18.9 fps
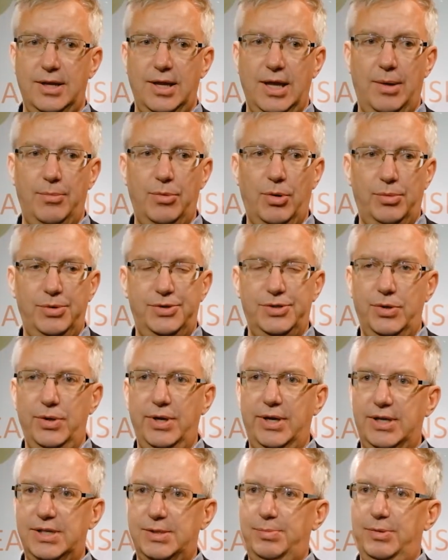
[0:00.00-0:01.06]
And what we're
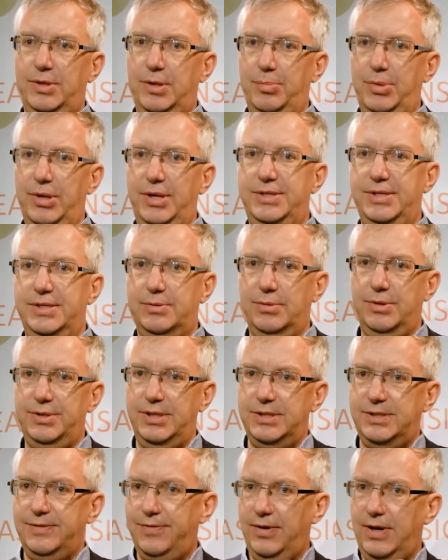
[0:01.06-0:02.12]
doing is the ability to
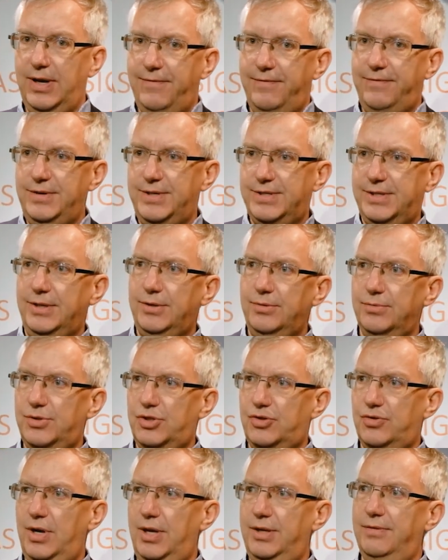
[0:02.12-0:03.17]
identify every single
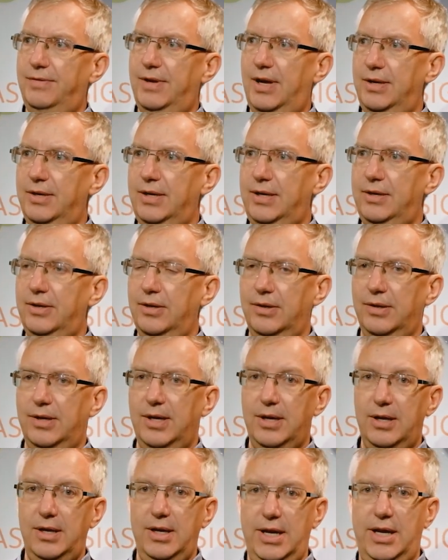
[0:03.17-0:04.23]
strand of that needle
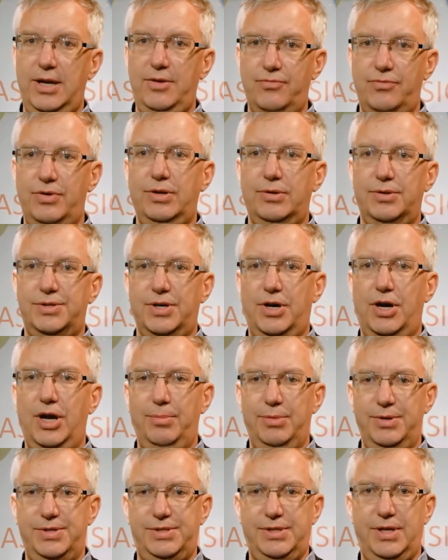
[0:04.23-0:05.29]
in real time
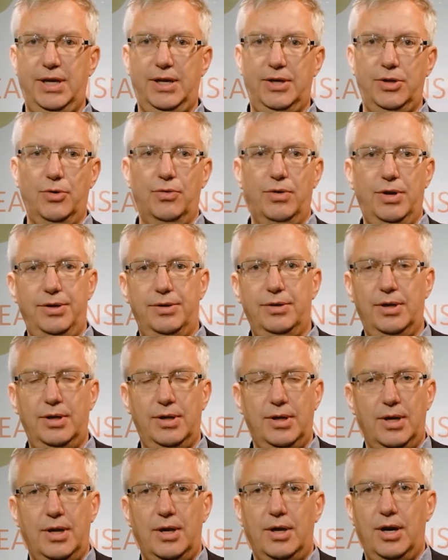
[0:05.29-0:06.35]
and saying you're under
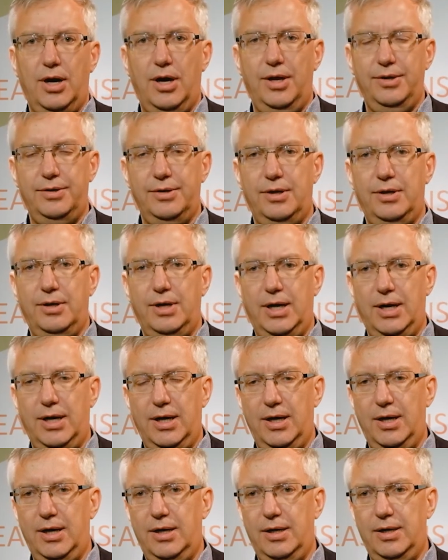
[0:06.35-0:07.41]

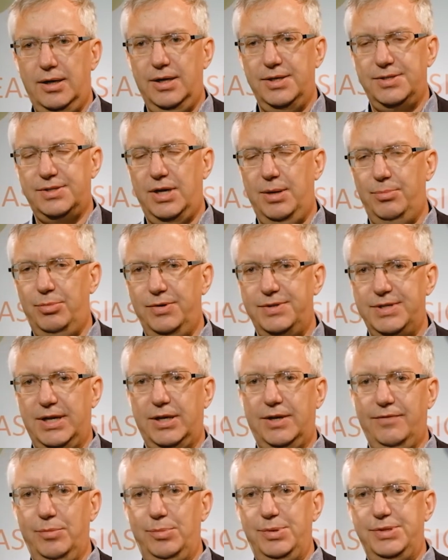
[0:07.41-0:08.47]
a cyber attack
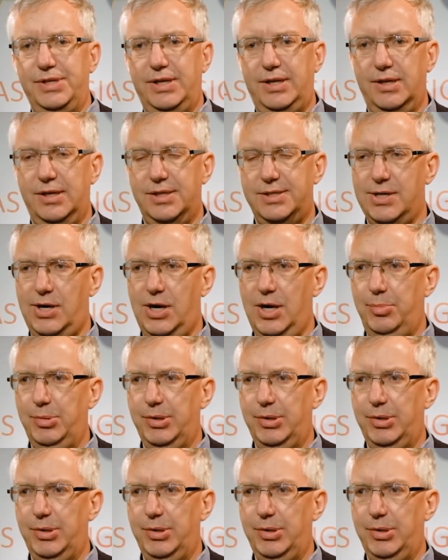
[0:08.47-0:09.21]
of a particular type.